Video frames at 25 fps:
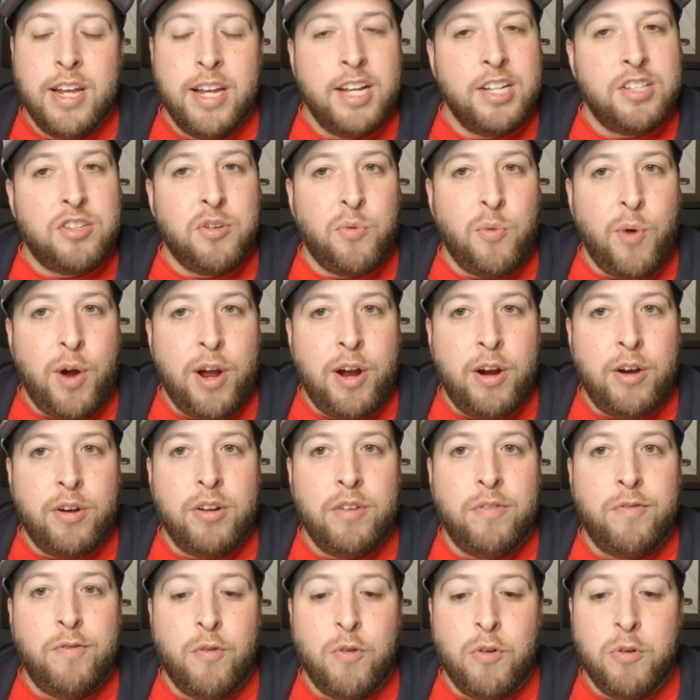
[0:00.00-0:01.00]
It's a rarity
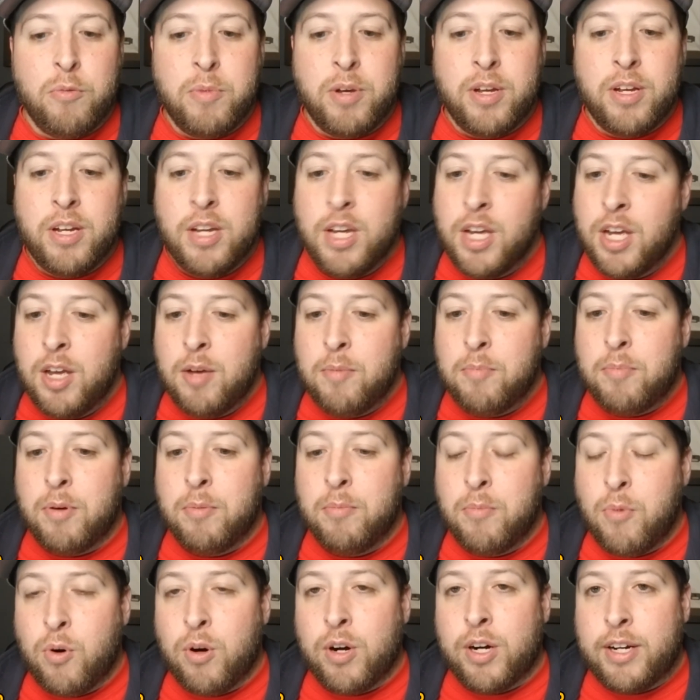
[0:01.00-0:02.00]
for me, but
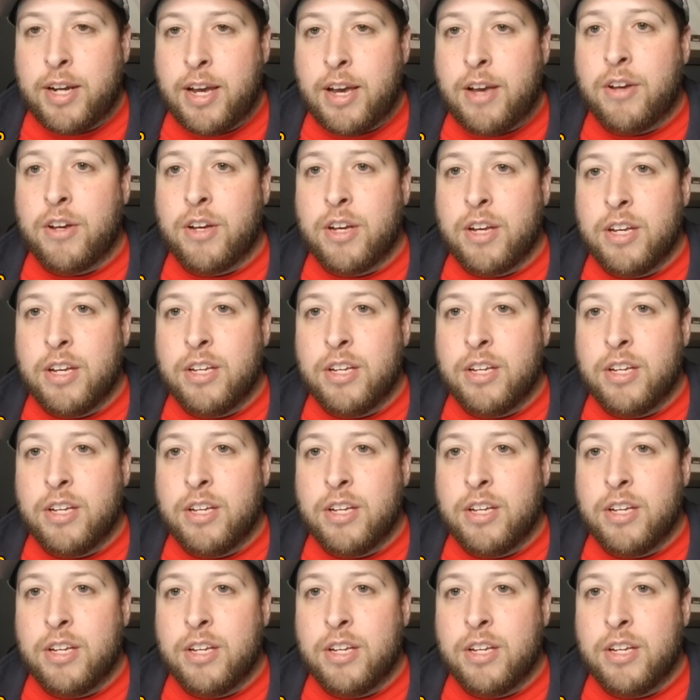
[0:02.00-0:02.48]
Morico